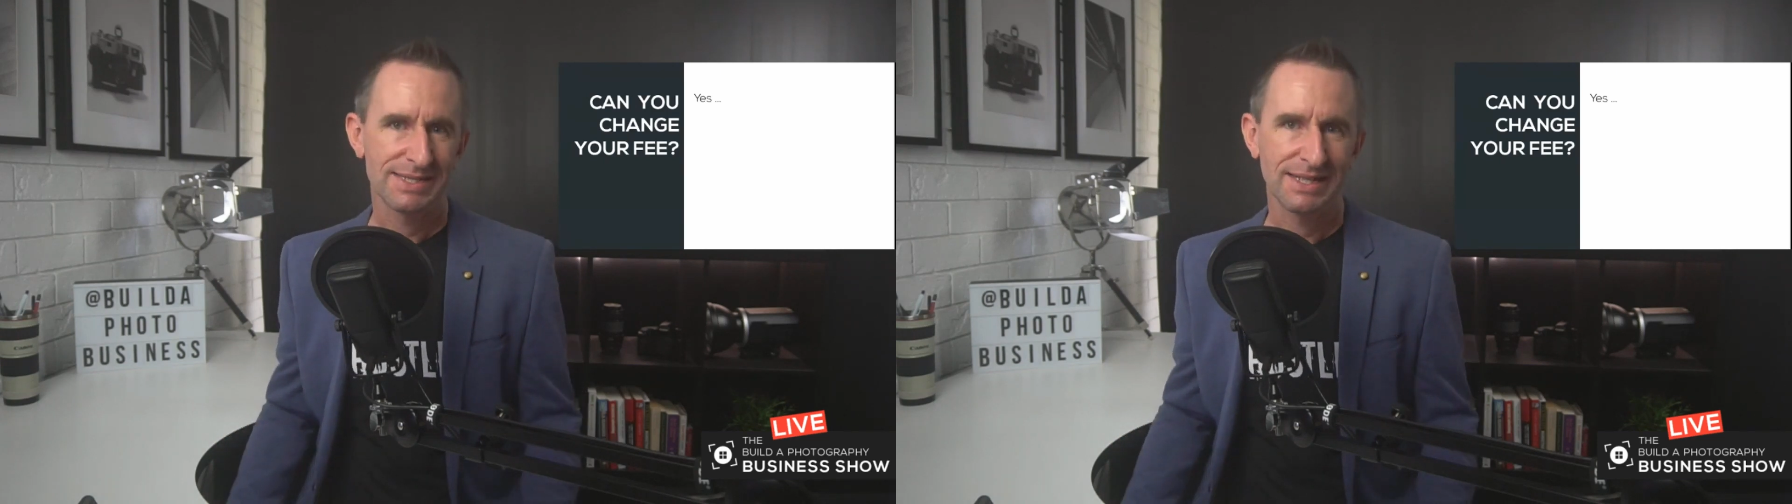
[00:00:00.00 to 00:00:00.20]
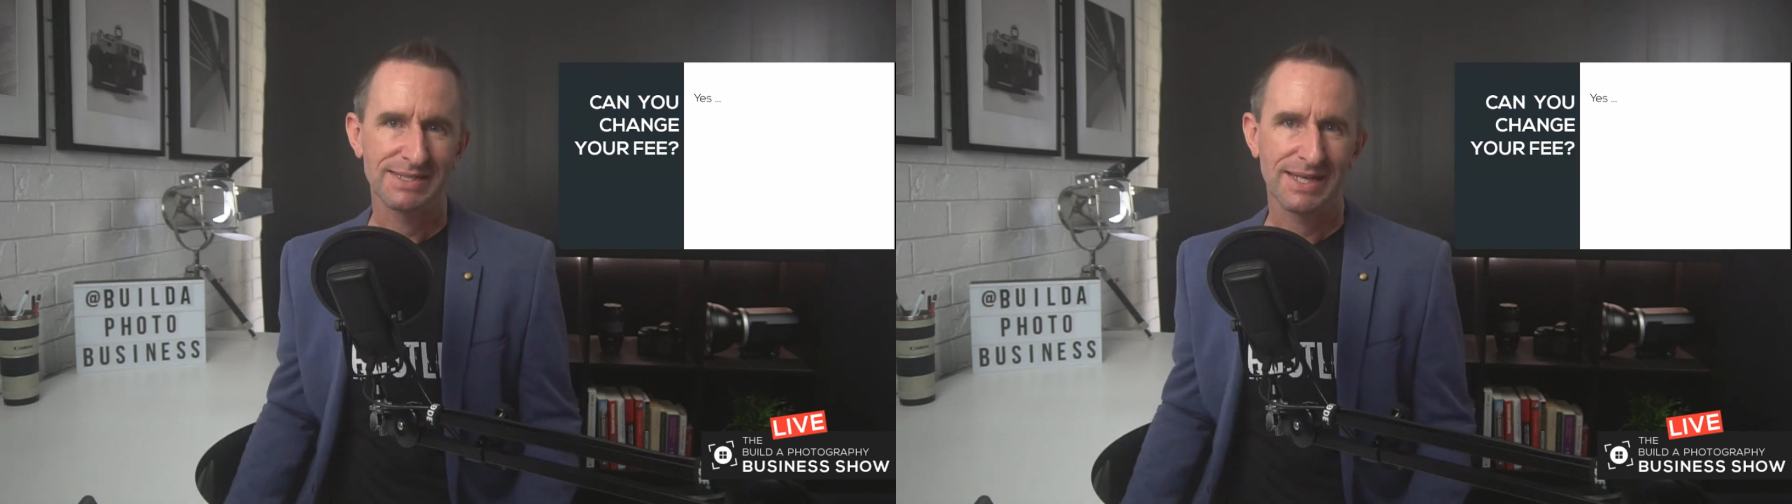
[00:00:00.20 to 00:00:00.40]

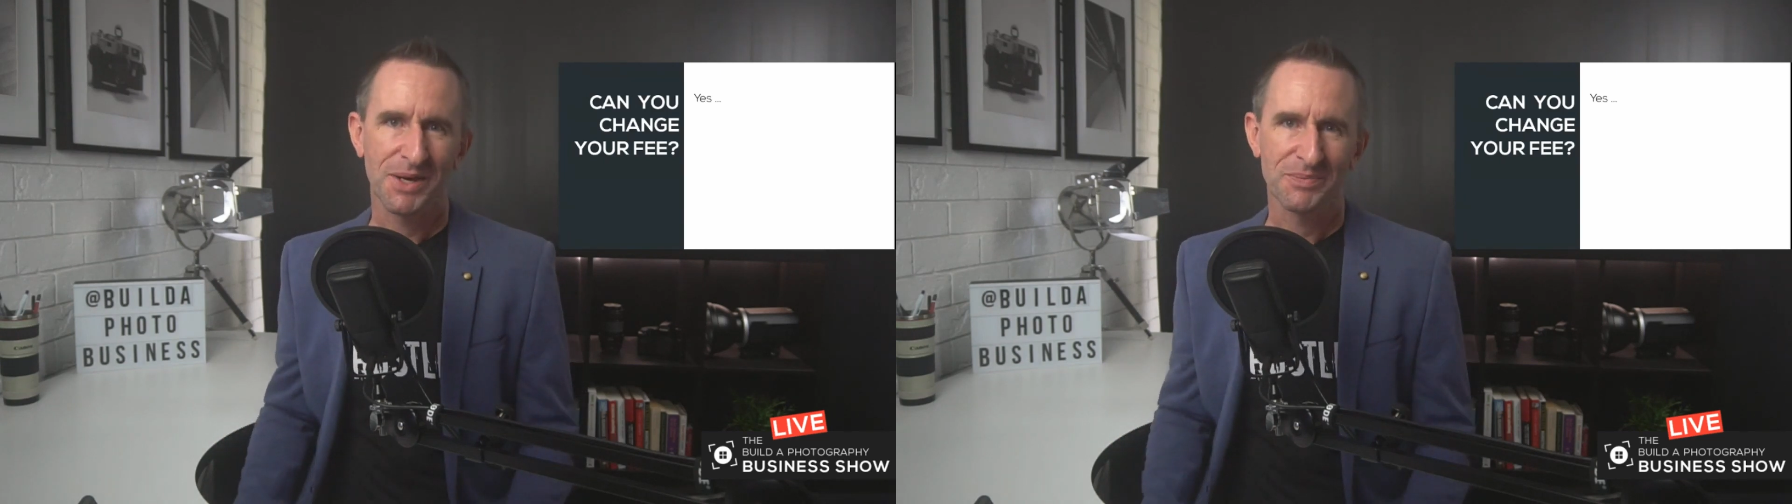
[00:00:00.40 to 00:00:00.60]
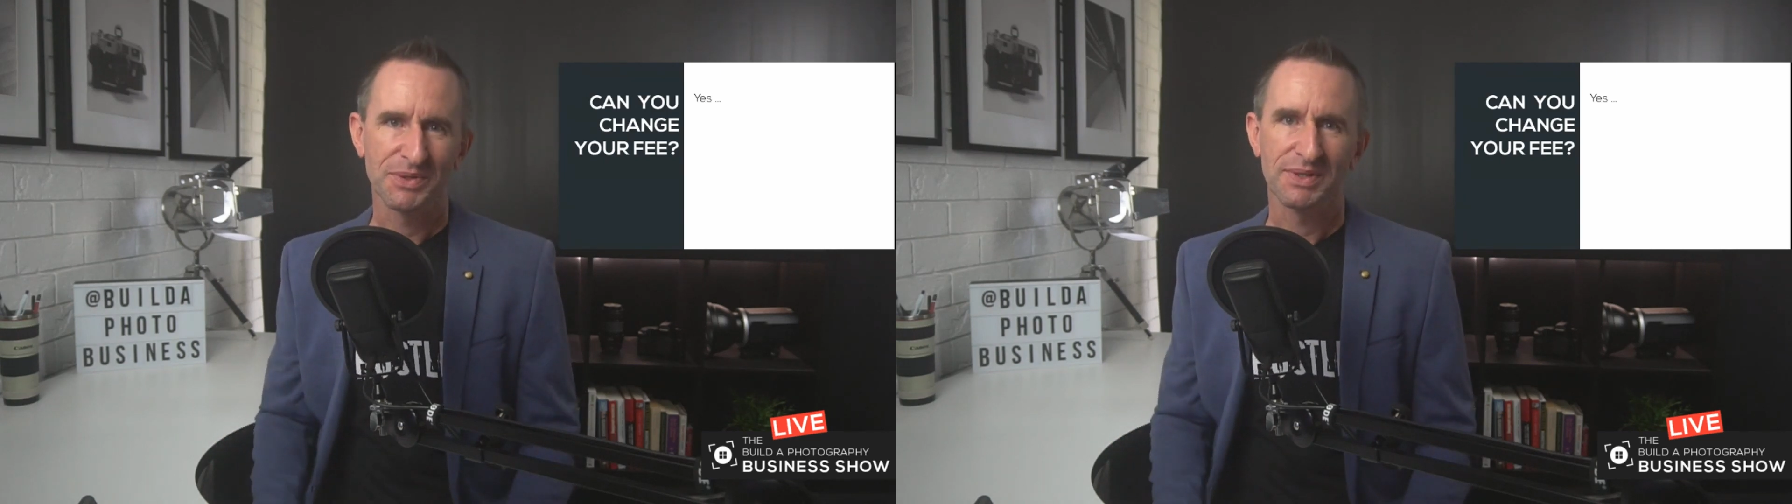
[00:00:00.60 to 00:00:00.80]
as an
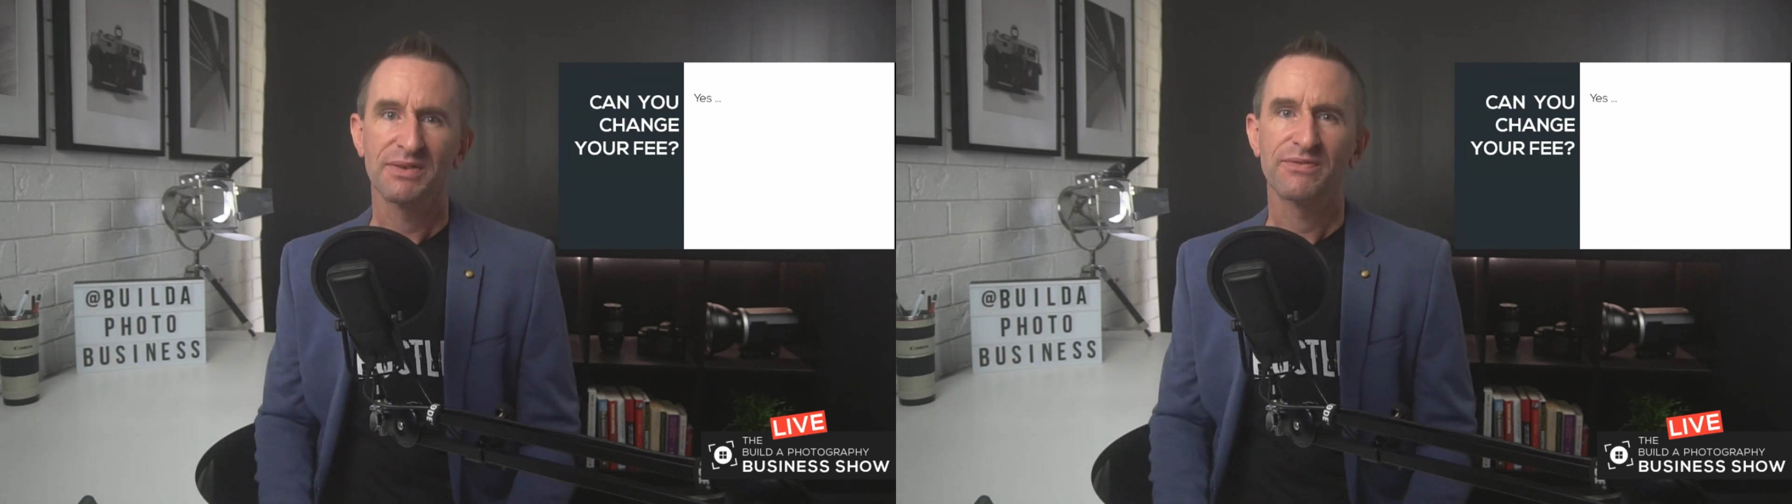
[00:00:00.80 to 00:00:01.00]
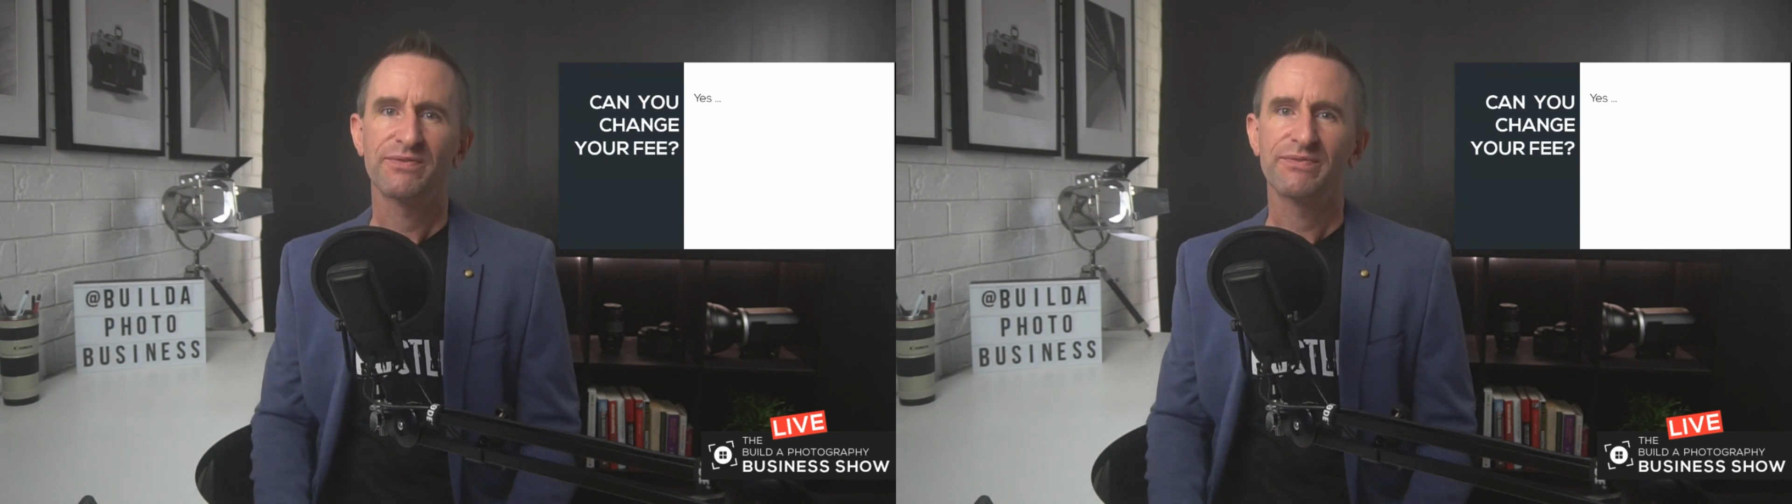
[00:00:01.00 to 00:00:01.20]
example,
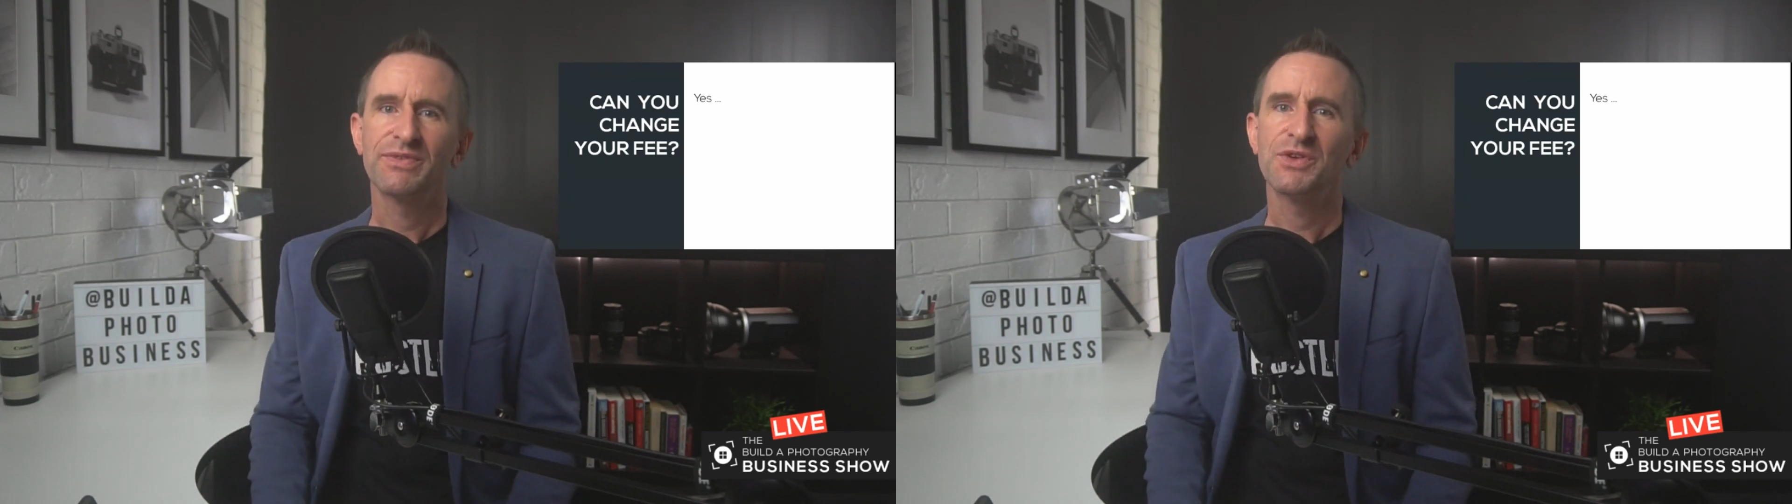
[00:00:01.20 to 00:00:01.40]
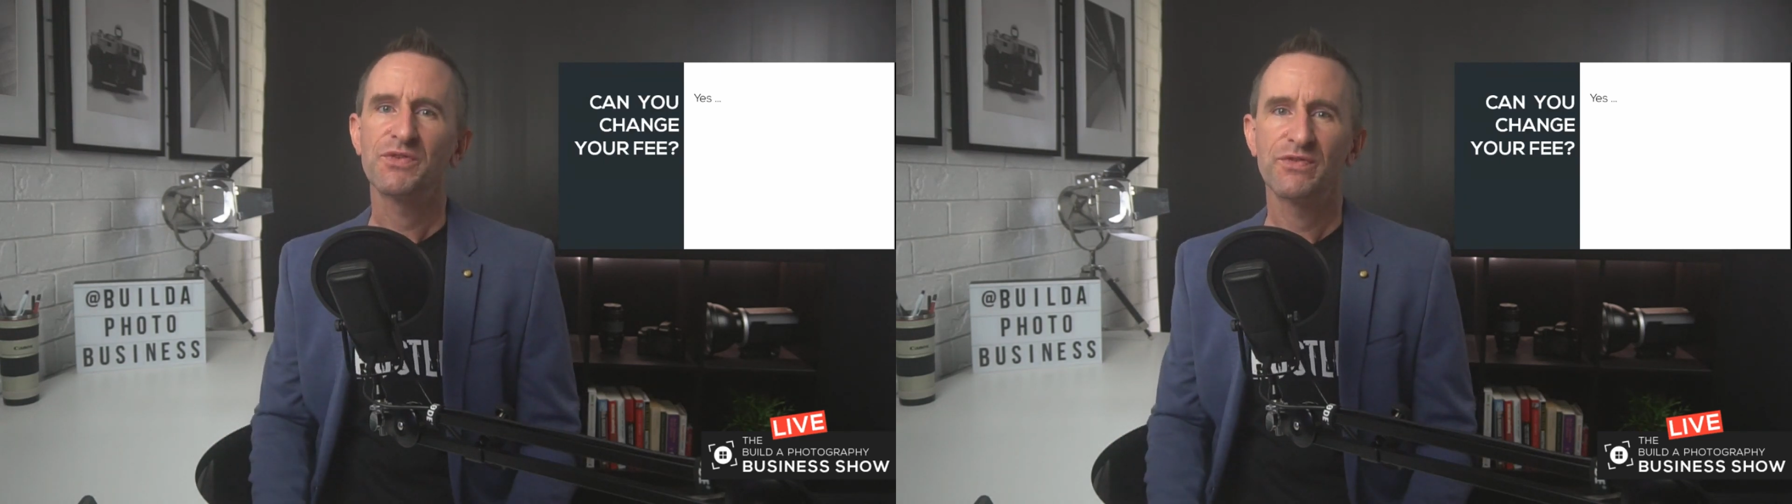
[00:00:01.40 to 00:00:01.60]

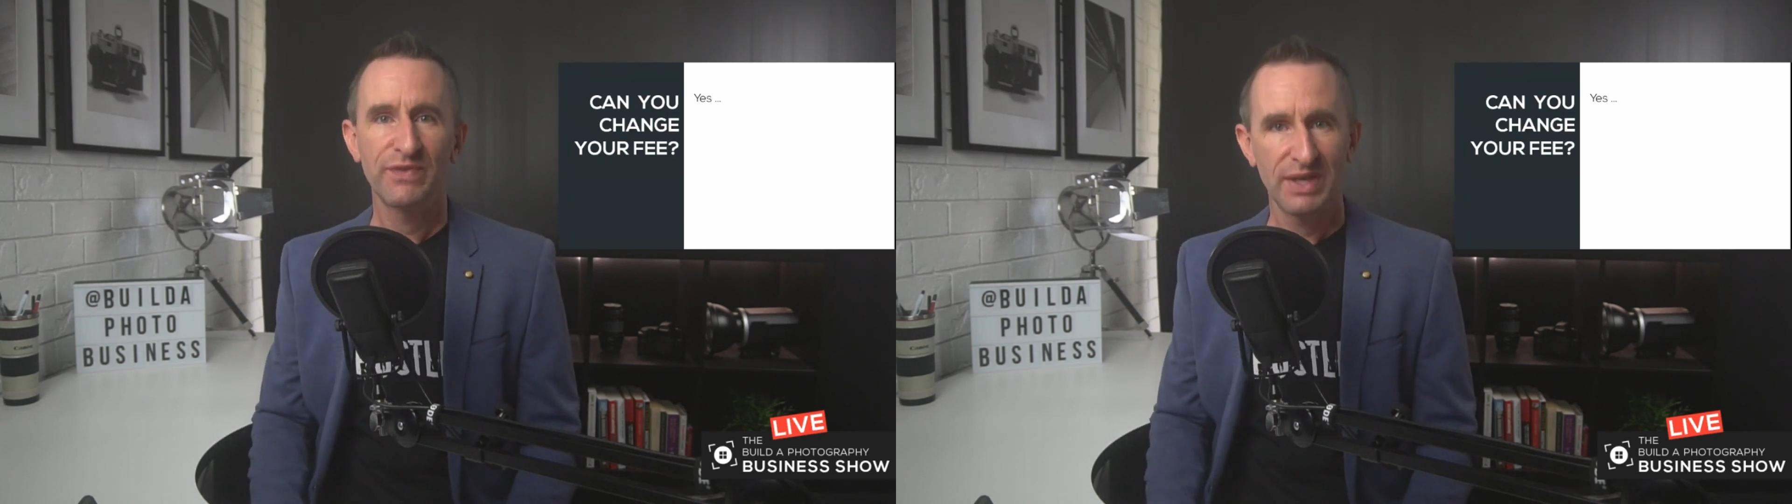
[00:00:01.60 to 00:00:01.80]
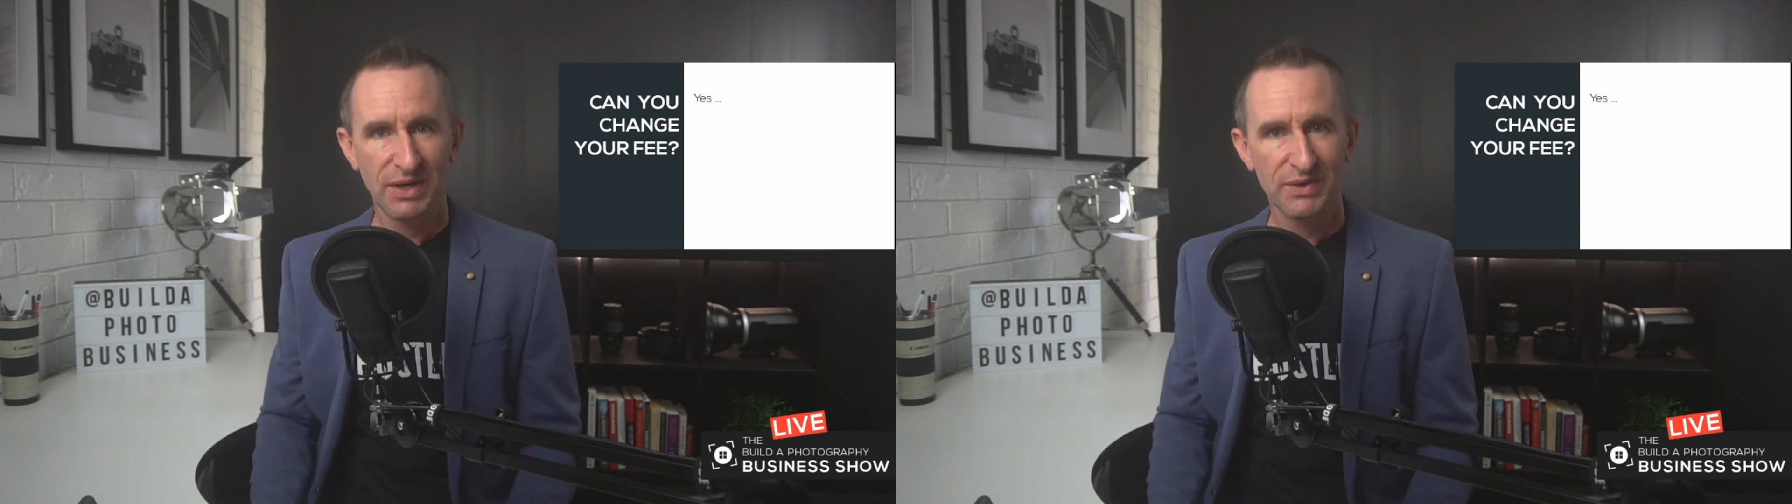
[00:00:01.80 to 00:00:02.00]
if you
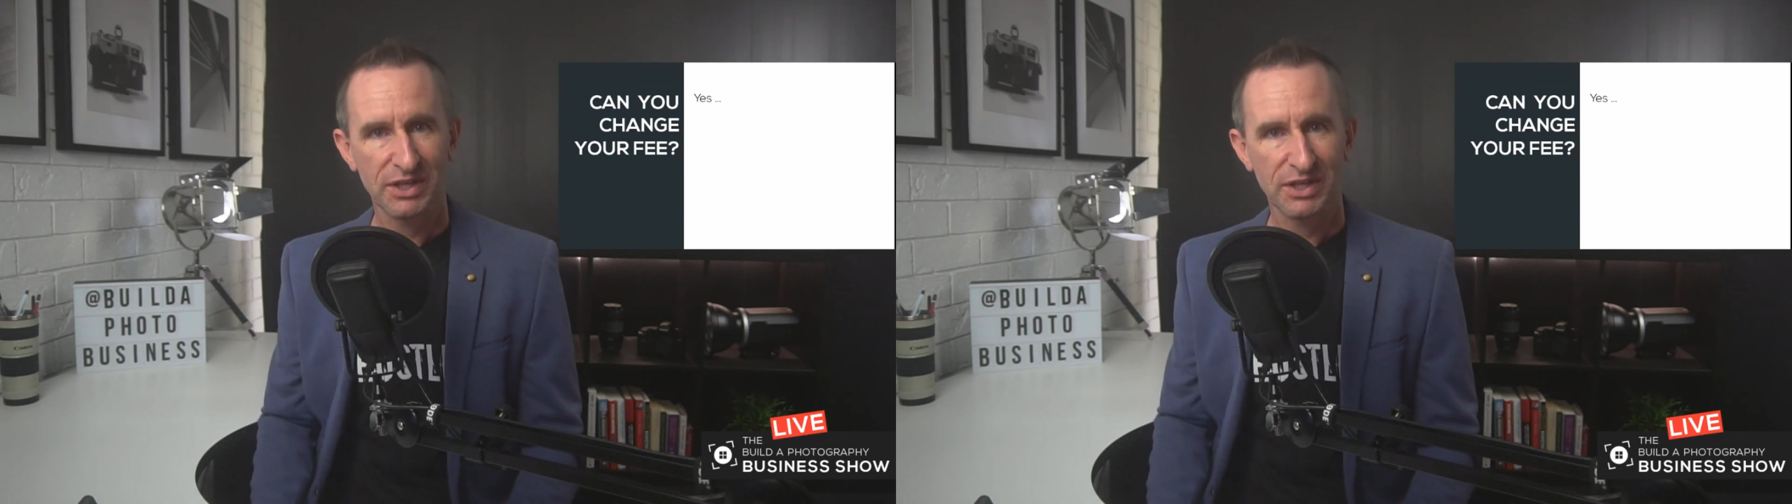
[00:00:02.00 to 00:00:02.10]
feel